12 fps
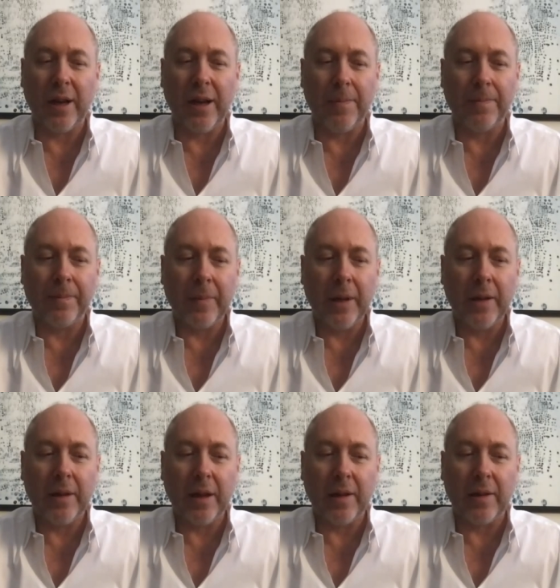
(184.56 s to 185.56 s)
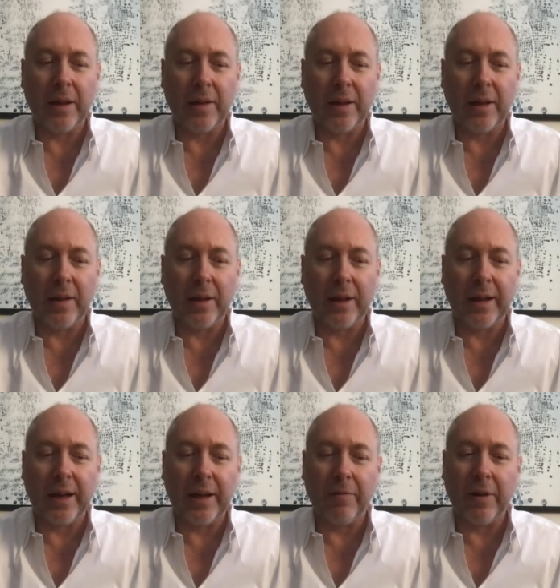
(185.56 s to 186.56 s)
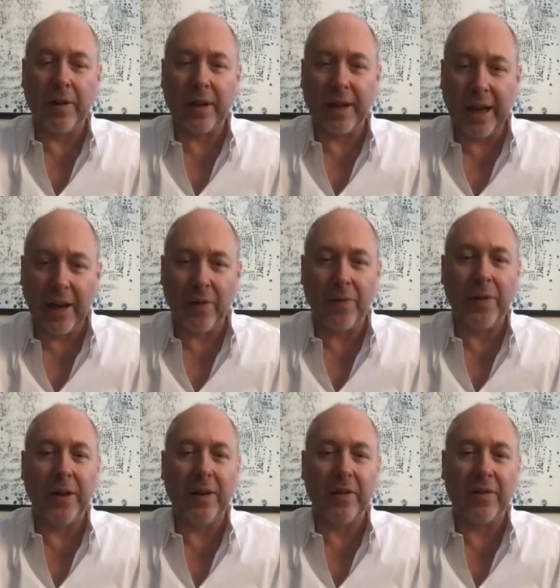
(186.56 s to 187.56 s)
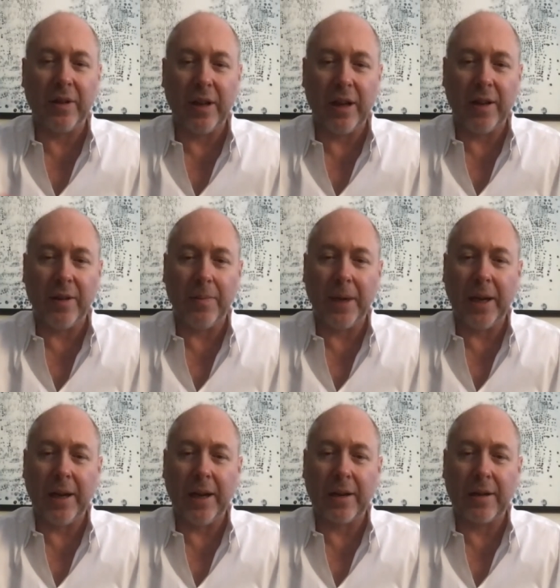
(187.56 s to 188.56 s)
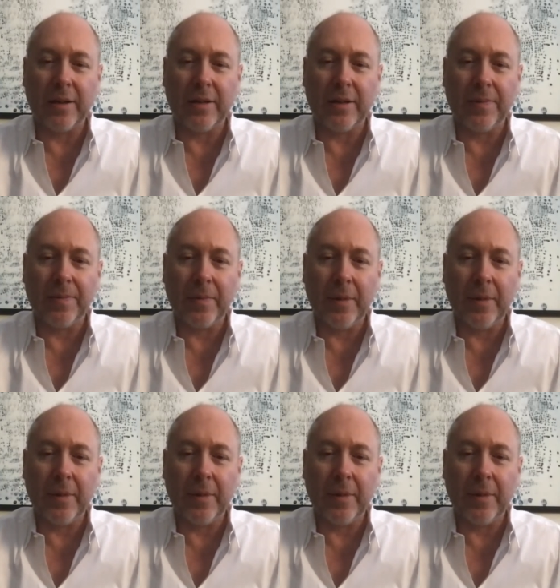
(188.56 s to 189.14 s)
um, that, that that they're getting rid of the counterfeiters and the other bad actors.